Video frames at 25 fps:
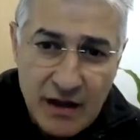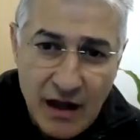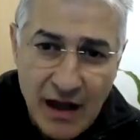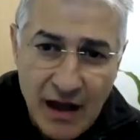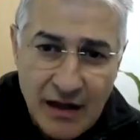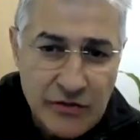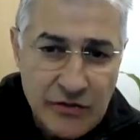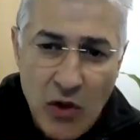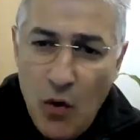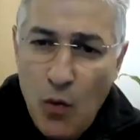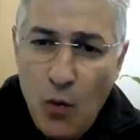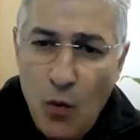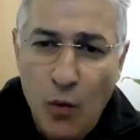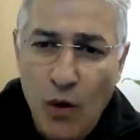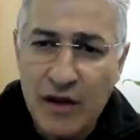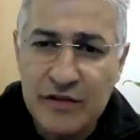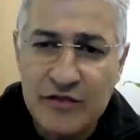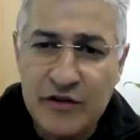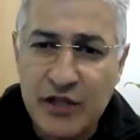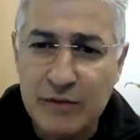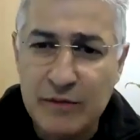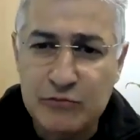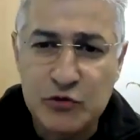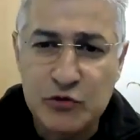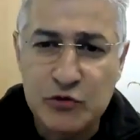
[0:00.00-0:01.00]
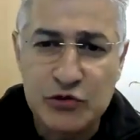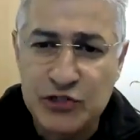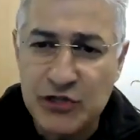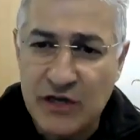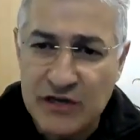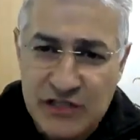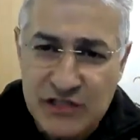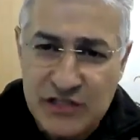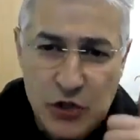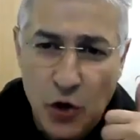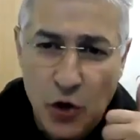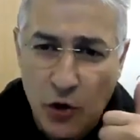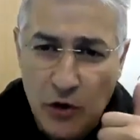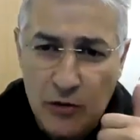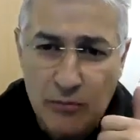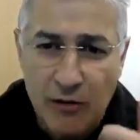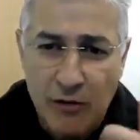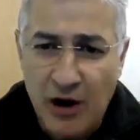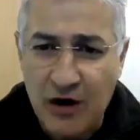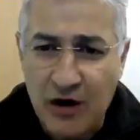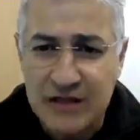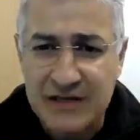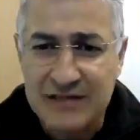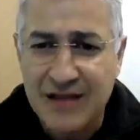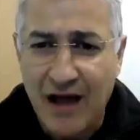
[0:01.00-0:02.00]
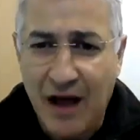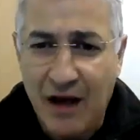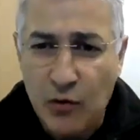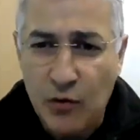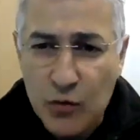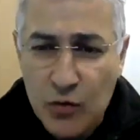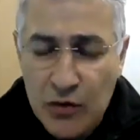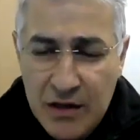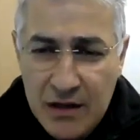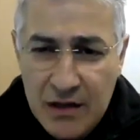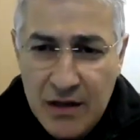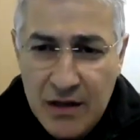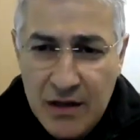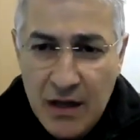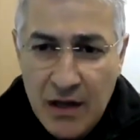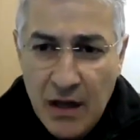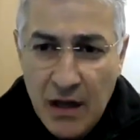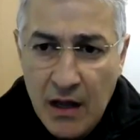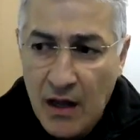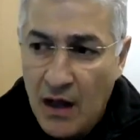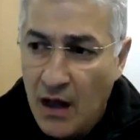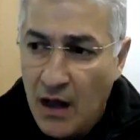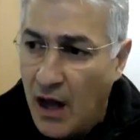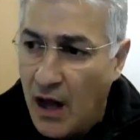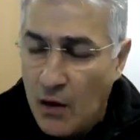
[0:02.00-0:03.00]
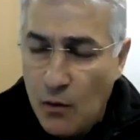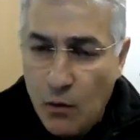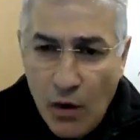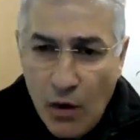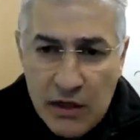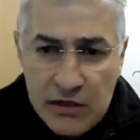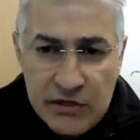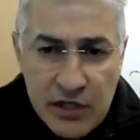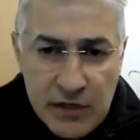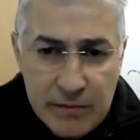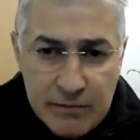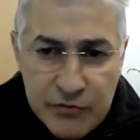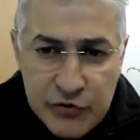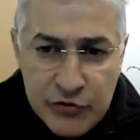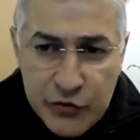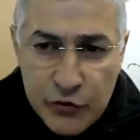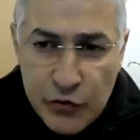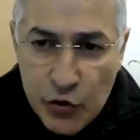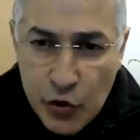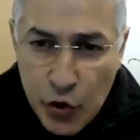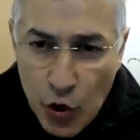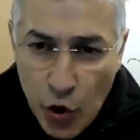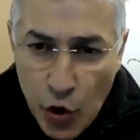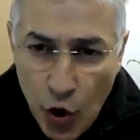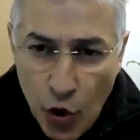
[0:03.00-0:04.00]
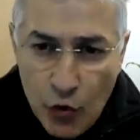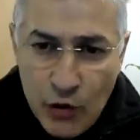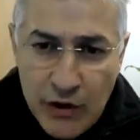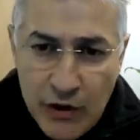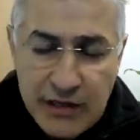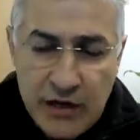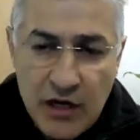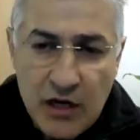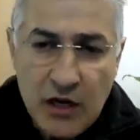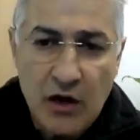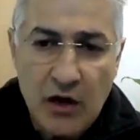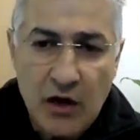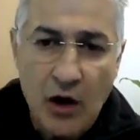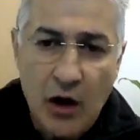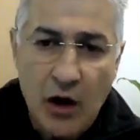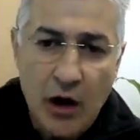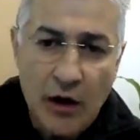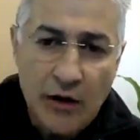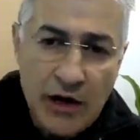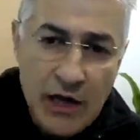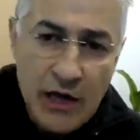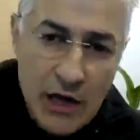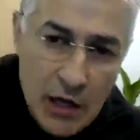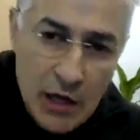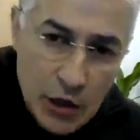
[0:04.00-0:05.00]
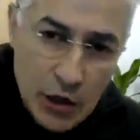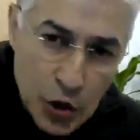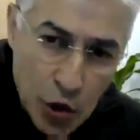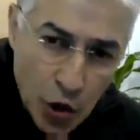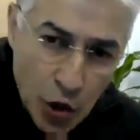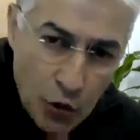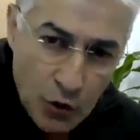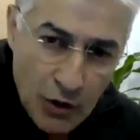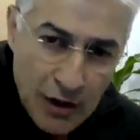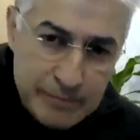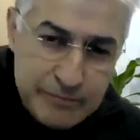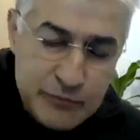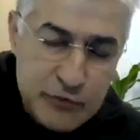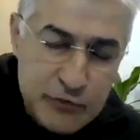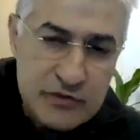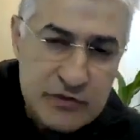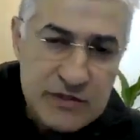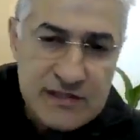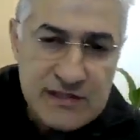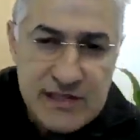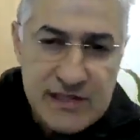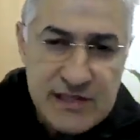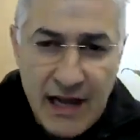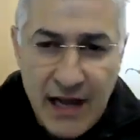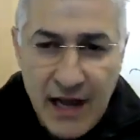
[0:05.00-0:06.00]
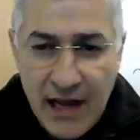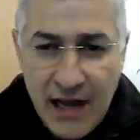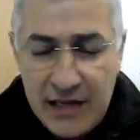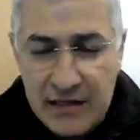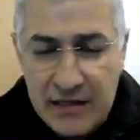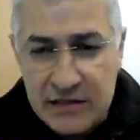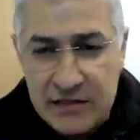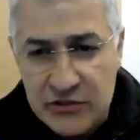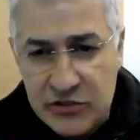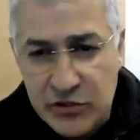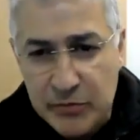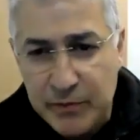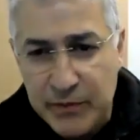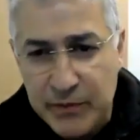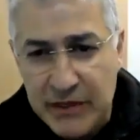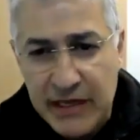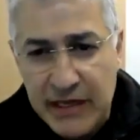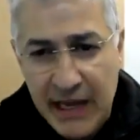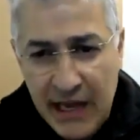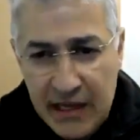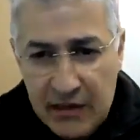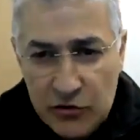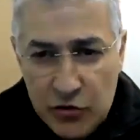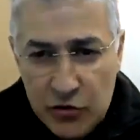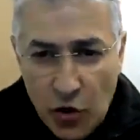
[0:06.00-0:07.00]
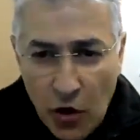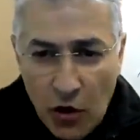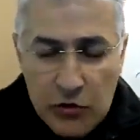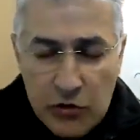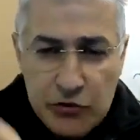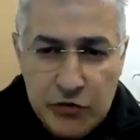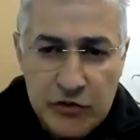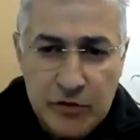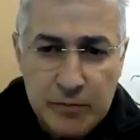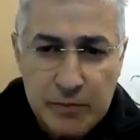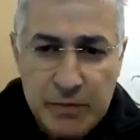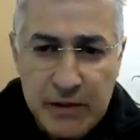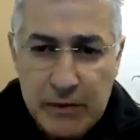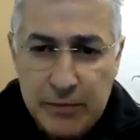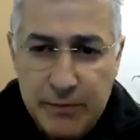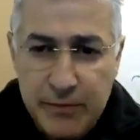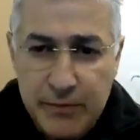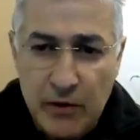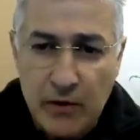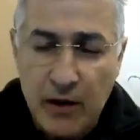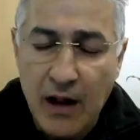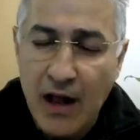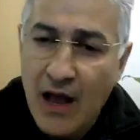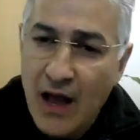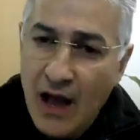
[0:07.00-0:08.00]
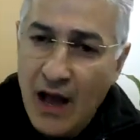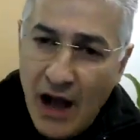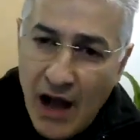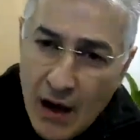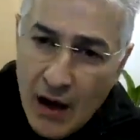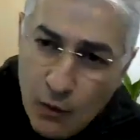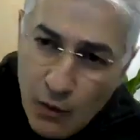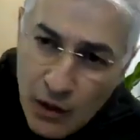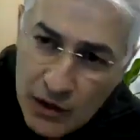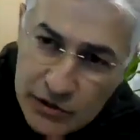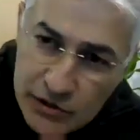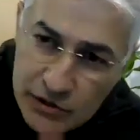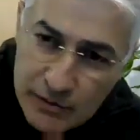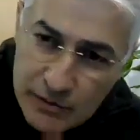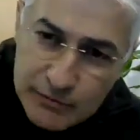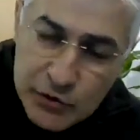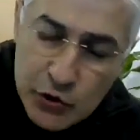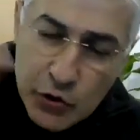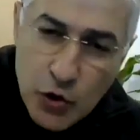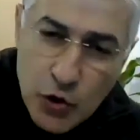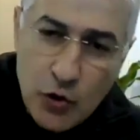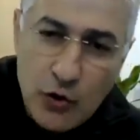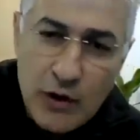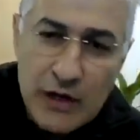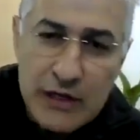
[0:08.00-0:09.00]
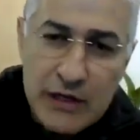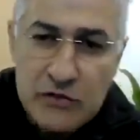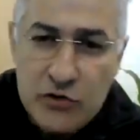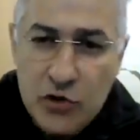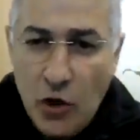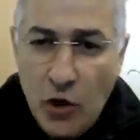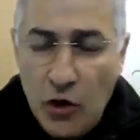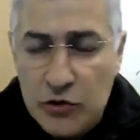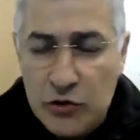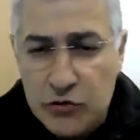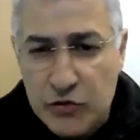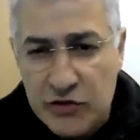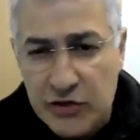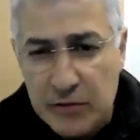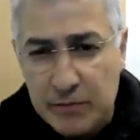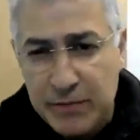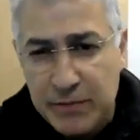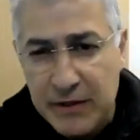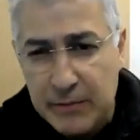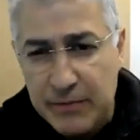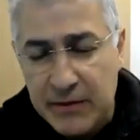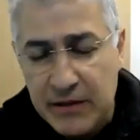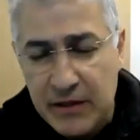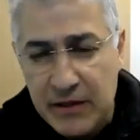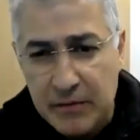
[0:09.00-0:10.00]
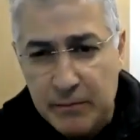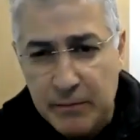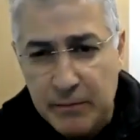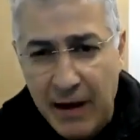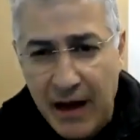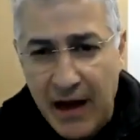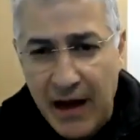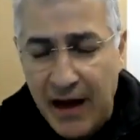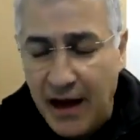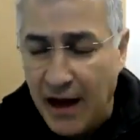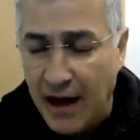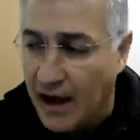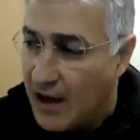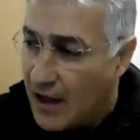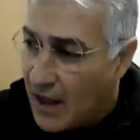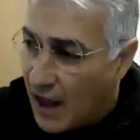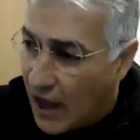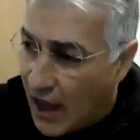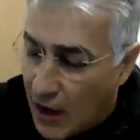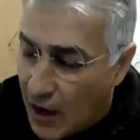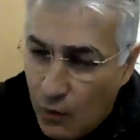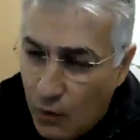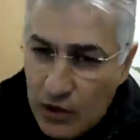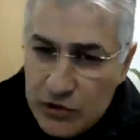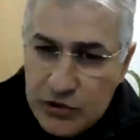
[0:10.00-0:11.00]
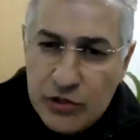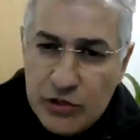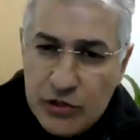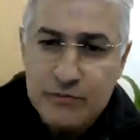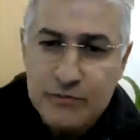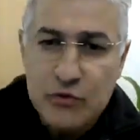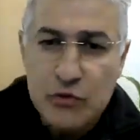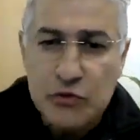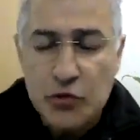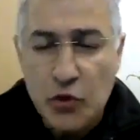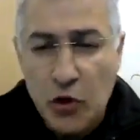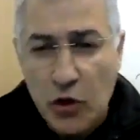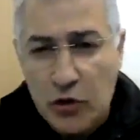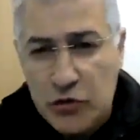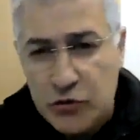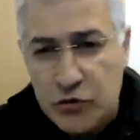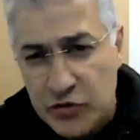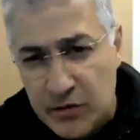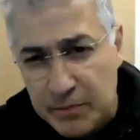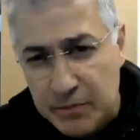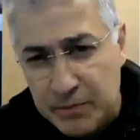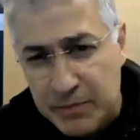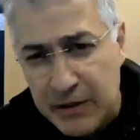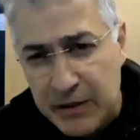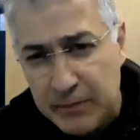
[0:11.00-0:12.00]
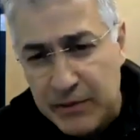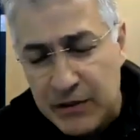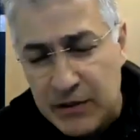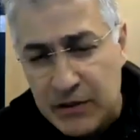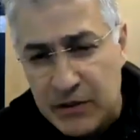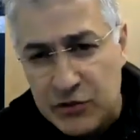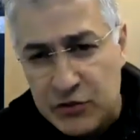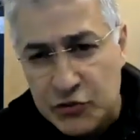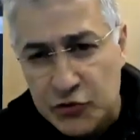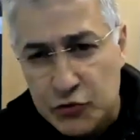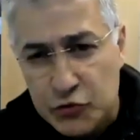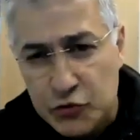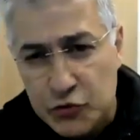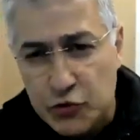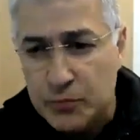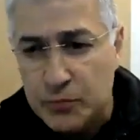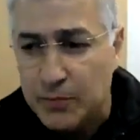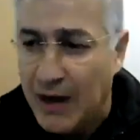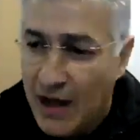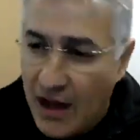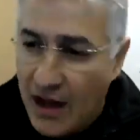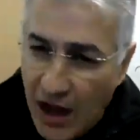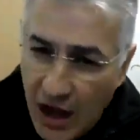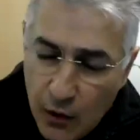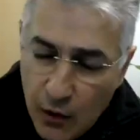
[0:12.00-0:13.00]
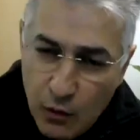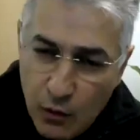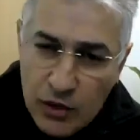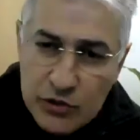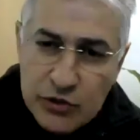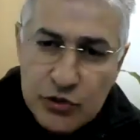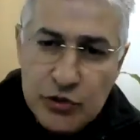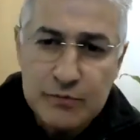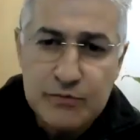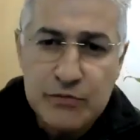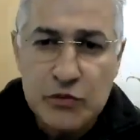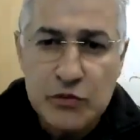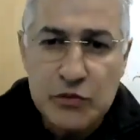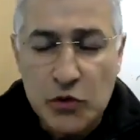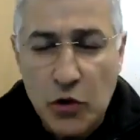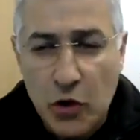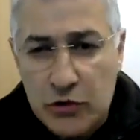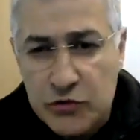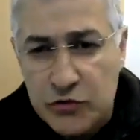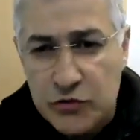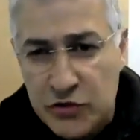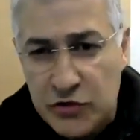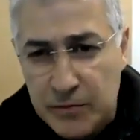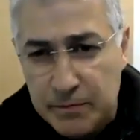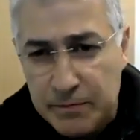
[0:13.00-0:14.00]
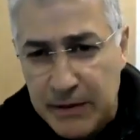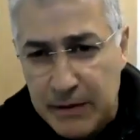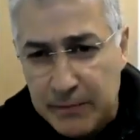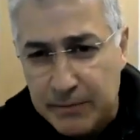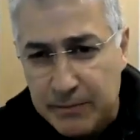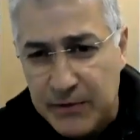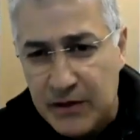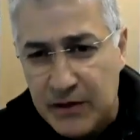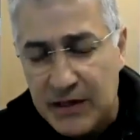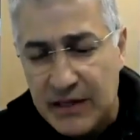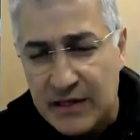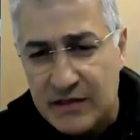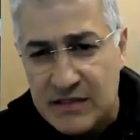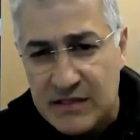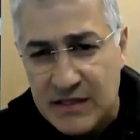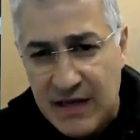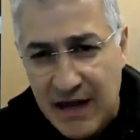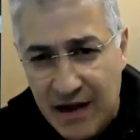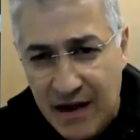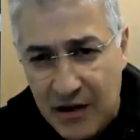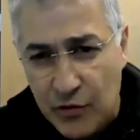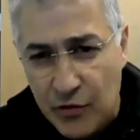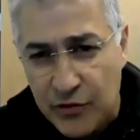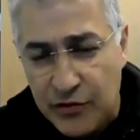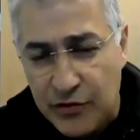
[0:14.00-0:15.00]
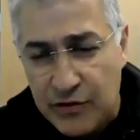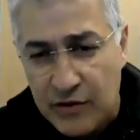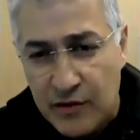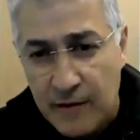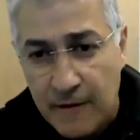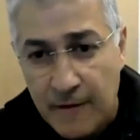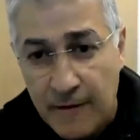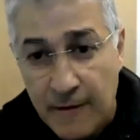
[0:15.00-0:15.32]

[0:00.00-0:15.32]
I don't want him to just call Mark Daou. I want him to go in a car, go up to the Seha in Tripoli and talk to the people. I want him to go and talk to the people in Ba'a. I want him to talk to the people in Jnub. I want him to talk to the people in South.